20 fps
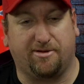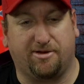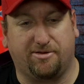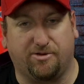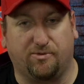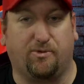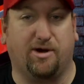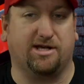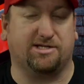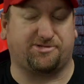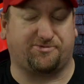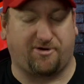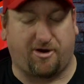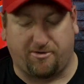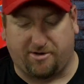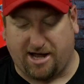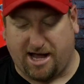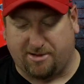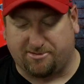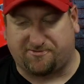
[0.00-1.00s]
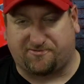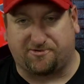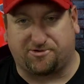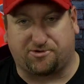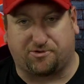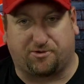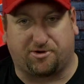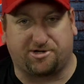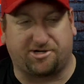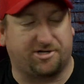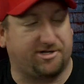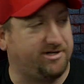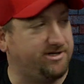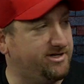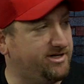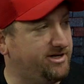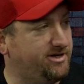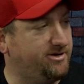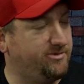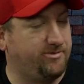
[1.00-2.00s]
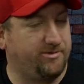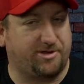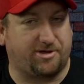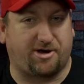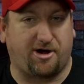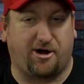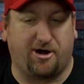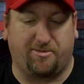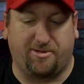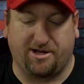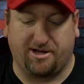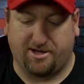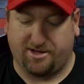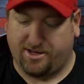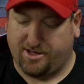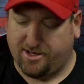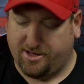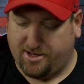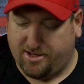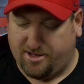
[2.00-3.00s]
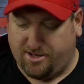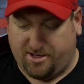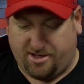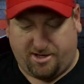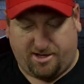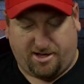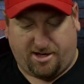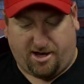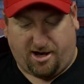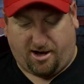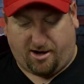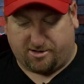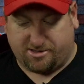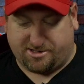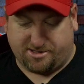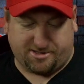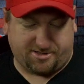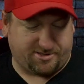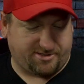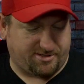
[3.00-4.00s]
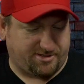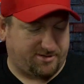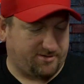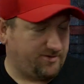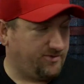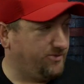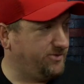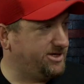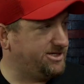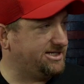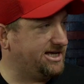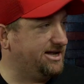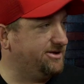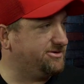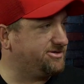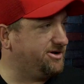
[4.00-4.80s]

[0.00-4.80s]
the West road games for Georgia with Kirby. Austin, we said it was